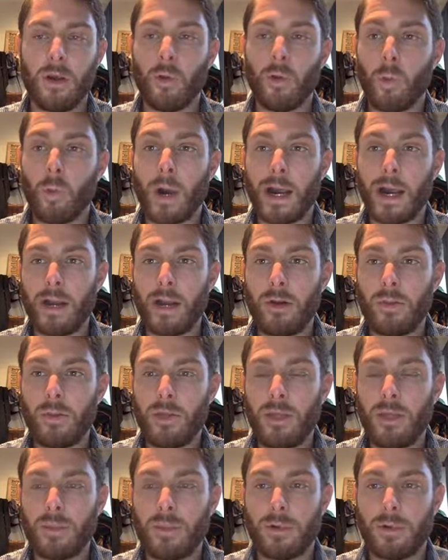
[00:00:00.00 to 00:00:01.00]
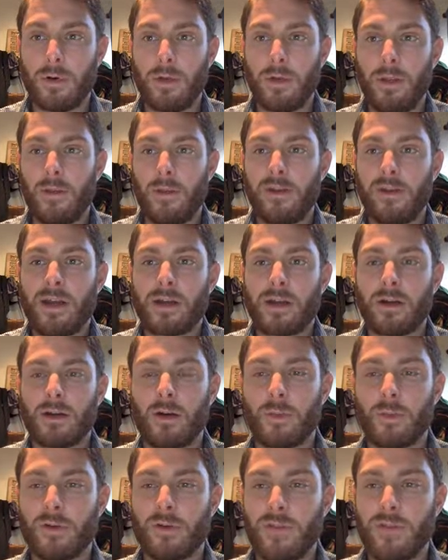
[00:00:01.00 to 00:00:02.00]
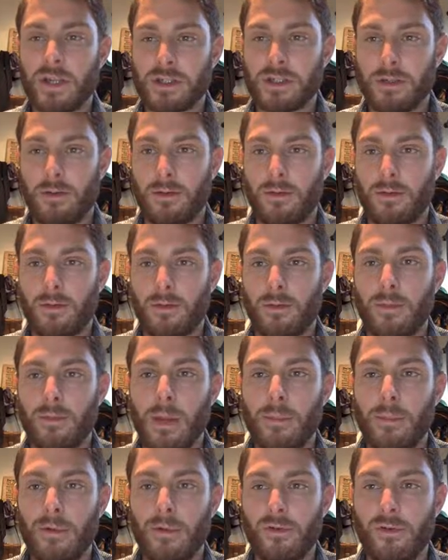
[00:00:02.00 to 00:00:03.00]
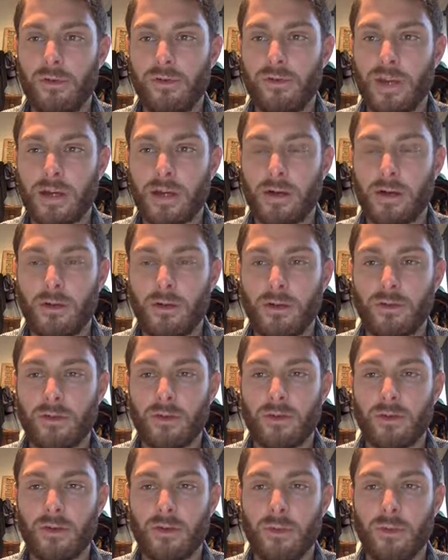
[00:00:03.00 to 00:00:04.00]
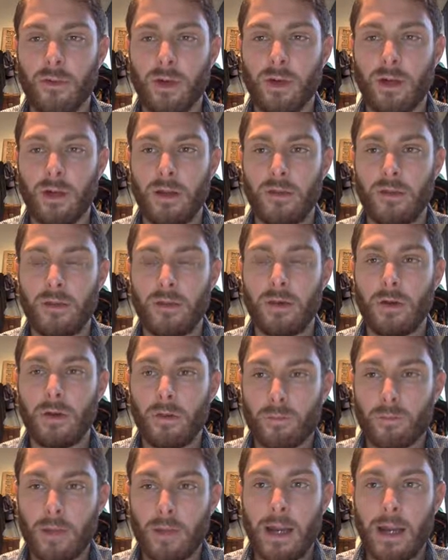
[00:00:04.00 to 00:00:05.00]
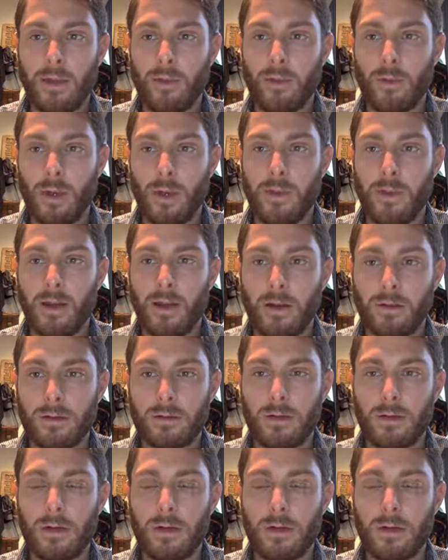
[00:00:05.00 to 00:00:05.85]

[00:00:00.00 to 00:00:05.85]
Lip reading: why do people in the technical professions, members of technical discourse communities, write the way they do?